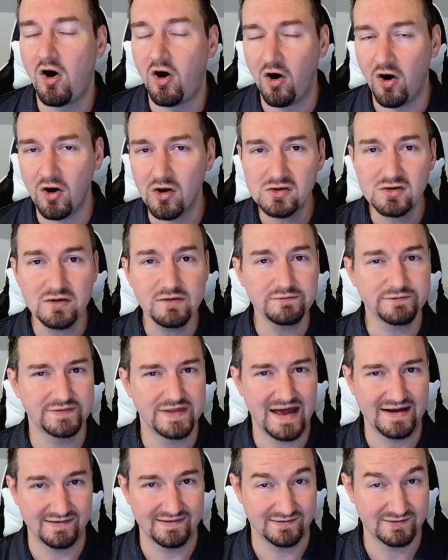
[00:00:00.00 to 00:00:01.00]
All of
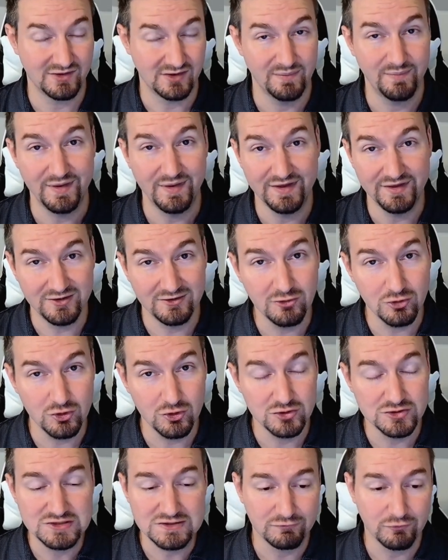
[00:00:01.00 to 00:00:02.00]
that is going to be
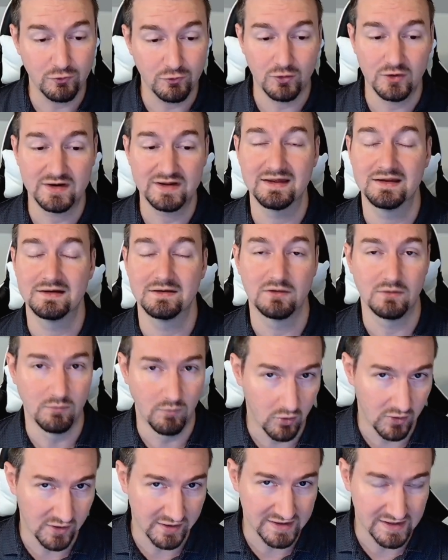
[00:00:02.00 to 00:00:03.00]
huge for Kinder
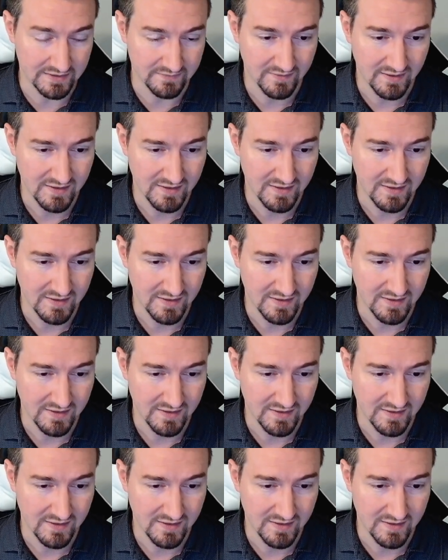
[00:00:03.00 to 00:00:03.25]
Morgan.